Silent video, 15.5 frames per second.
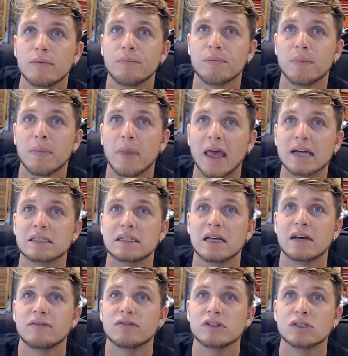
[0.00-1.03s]
That is
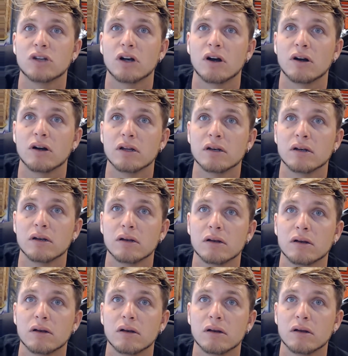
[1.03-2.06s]
definitely starting.
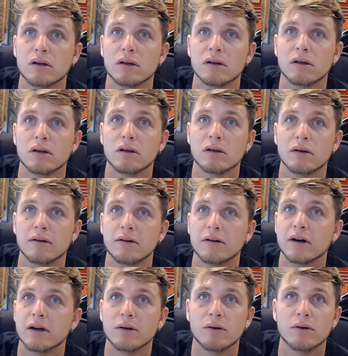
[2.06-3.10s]

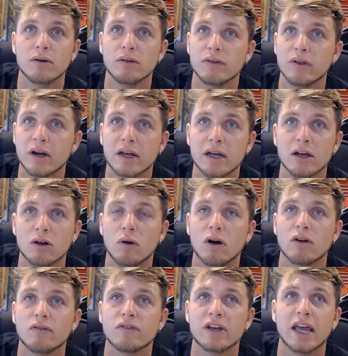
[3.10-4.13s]
Look, they're getting
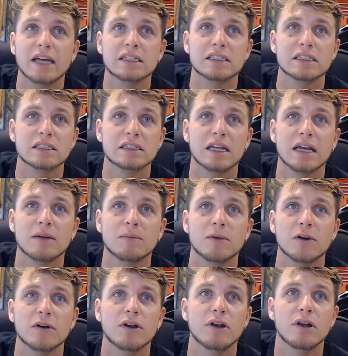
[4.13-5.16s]
qualifications damn near
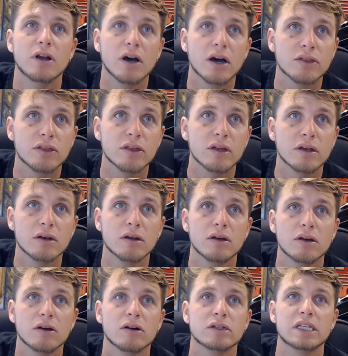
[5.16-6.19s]
nothing.
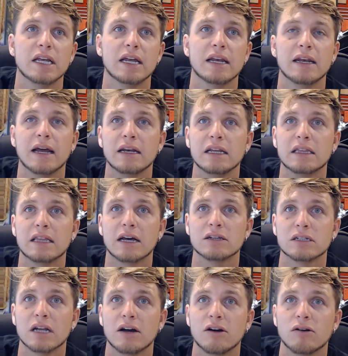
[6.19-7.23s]
Let's see that $90,000
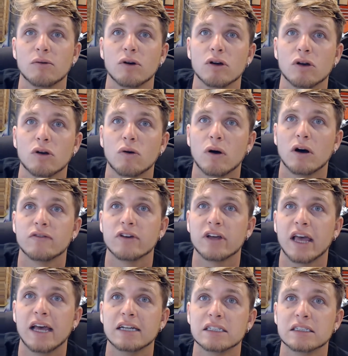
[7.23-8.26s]
one.
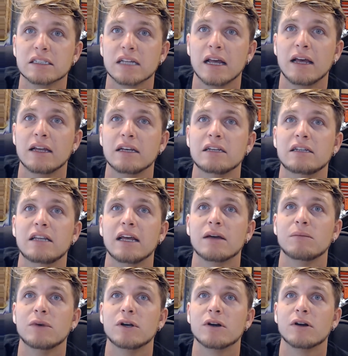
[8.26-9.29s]
Qualifications, damn
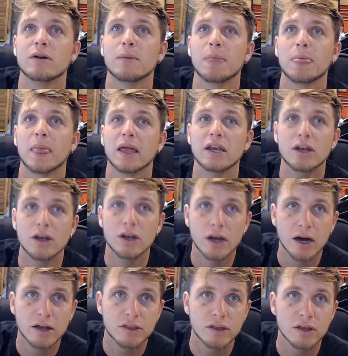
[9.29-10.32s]
near
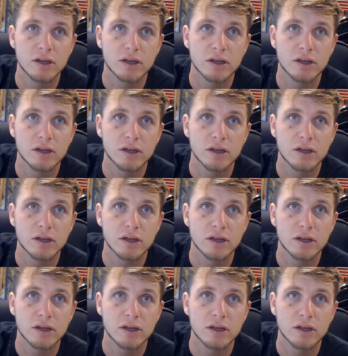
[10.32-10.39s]
nothing.